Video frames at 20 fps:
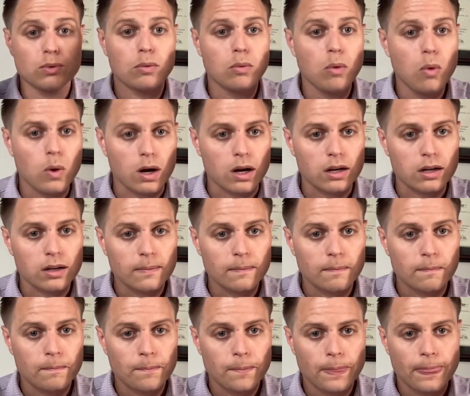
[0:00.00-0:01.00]
reward.
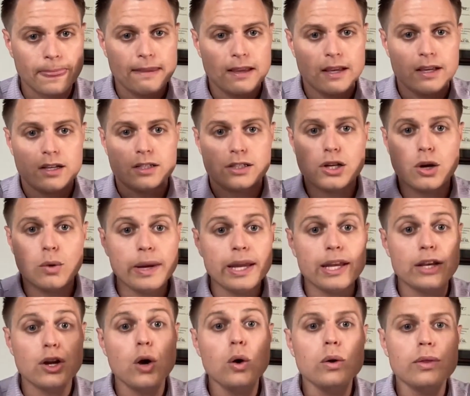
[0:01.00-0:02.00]
So we
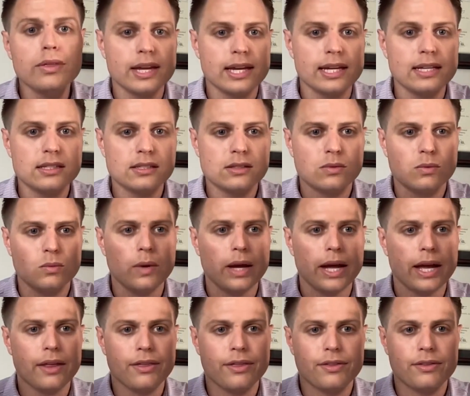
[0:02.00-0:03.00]
know this
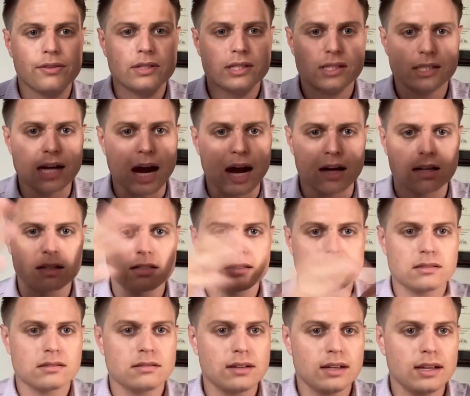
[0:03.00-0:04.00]
with stocks.
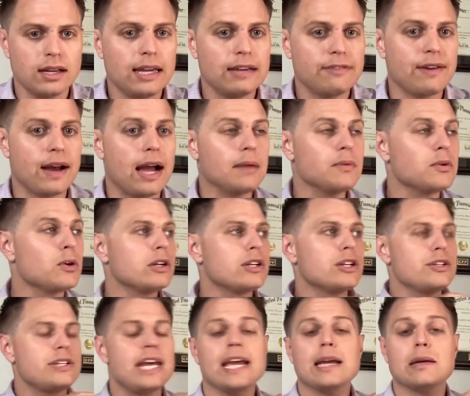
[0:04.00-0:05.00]
If I'm going to
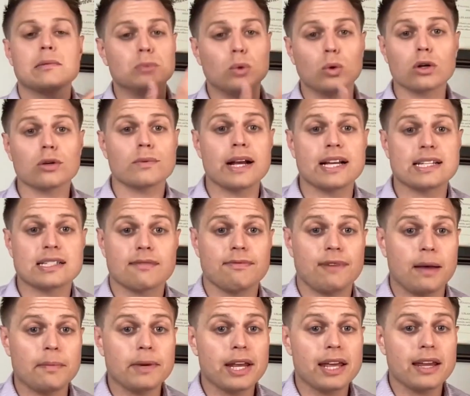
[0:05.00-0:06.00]
take more risk, if
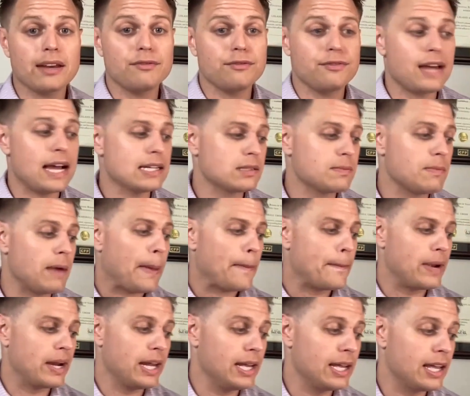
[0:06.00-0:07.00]
I'm going to invest my
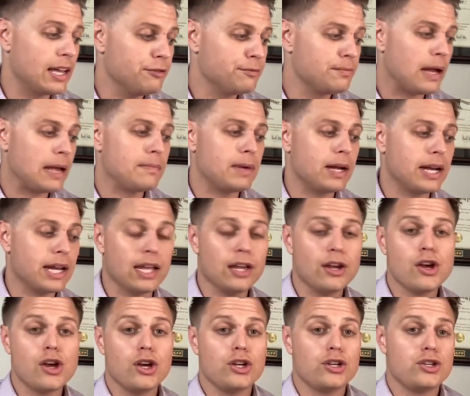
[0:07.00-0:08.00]
money, give my money
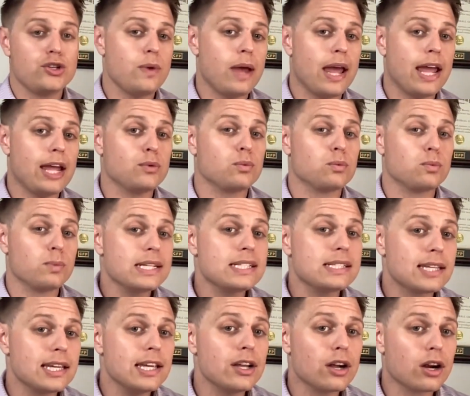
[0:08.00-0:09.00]
to a
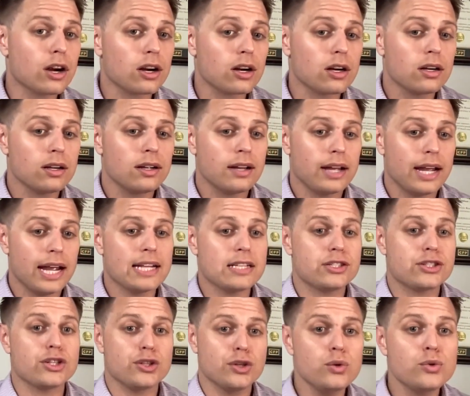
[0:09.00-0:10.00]
riskier
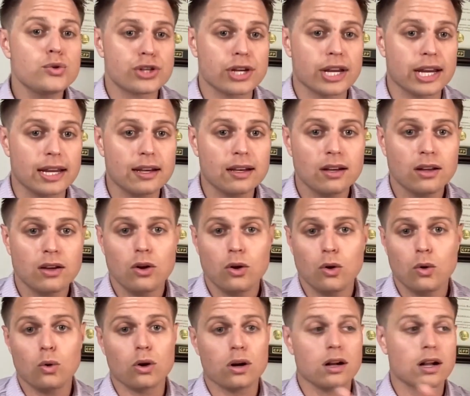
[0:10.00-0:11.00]
institution
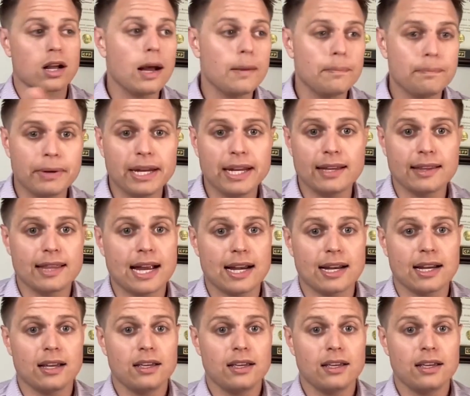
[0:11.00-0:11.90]
or a company that,